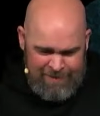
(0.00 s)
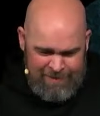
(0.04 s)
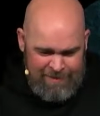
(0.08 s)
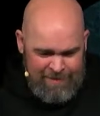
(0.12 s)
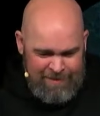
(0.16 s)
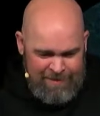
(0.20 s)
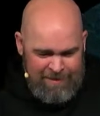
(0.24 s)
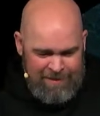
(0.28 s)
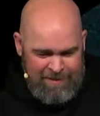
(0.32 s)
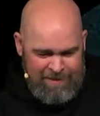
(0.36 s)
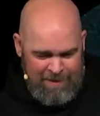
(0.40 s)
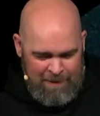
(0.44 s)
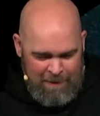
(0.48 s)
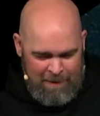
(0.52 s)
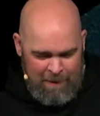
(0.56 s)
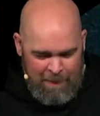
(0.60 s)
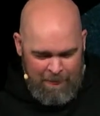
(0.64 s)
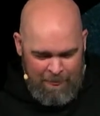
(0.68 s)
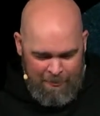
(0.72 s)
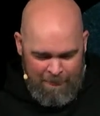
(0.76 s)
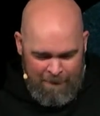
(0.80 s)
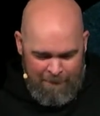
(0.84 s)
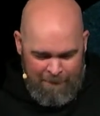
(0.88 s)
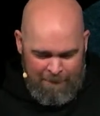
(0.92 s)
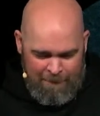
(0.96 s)

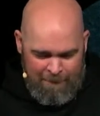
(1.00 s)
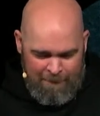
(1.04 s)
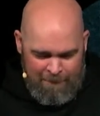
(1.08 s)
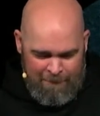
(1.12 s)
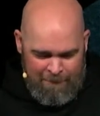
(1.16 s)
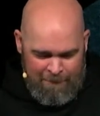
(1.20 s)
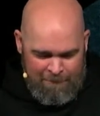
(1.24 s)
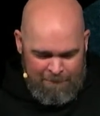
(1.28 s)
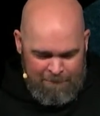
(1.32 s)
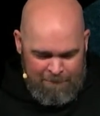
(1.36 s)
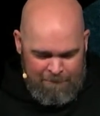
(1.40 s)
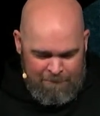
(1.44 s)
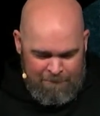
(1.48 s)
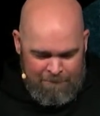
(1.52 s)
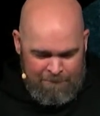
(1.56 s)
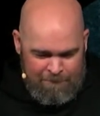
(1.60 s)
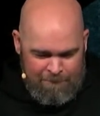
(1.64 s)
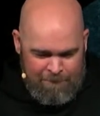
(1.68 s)
Nothing is said.